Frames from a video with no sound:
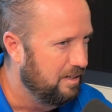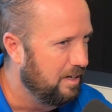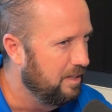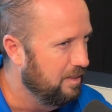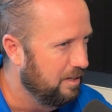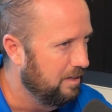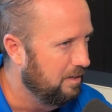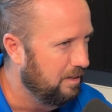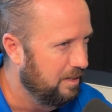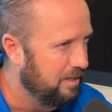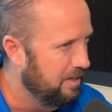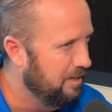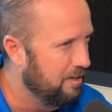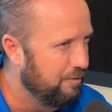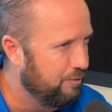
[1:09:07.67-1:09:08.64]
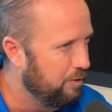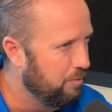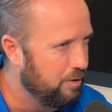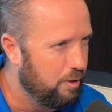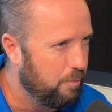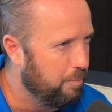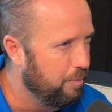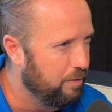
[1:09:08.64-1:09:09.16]
in the in the interview
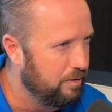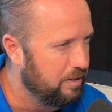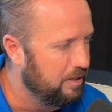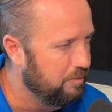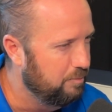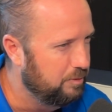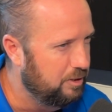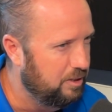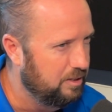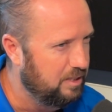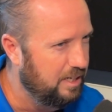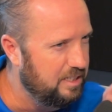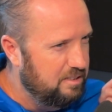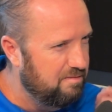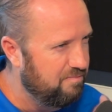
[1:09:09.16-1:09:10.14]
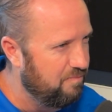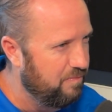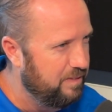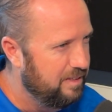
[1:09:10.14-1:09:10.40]
with Oprah, it was just he's